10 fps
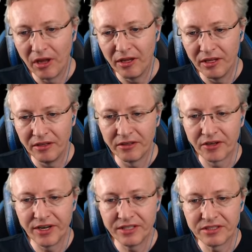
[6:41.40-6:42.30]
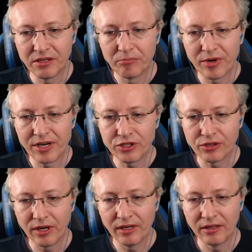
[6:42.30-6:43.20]
increase the
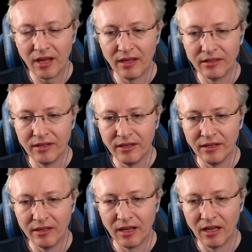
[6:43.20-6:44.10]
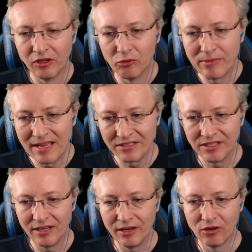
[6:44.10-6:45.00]
pressure and the
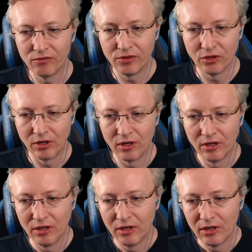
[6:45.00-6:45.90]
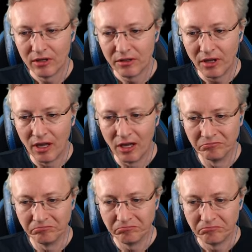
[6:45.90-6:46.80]
opacity of your
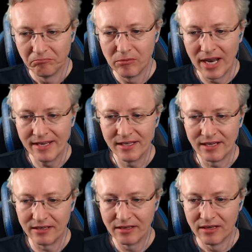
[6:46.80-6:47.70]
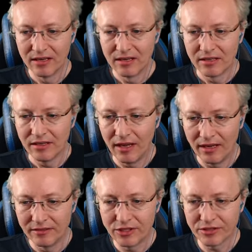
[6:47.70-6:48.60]
blending.
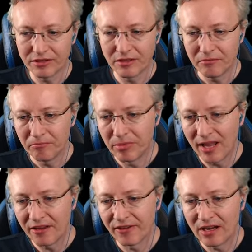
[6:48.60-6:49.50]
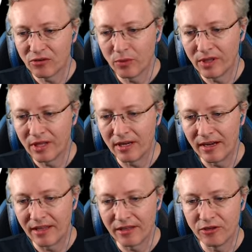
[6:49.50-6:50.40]
And just play around with it and
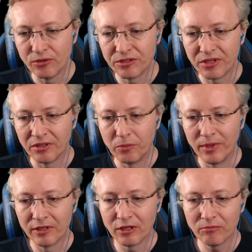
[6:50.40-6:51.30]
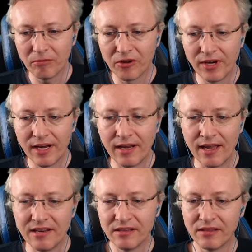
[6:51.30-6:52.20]
get used to it. We are not creating
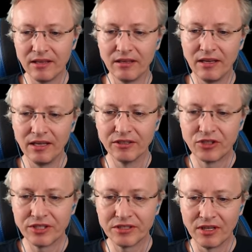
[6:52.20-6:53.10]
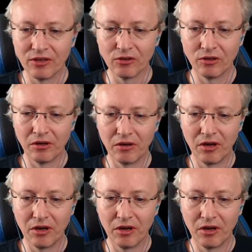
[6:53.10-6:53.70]
anything interesting or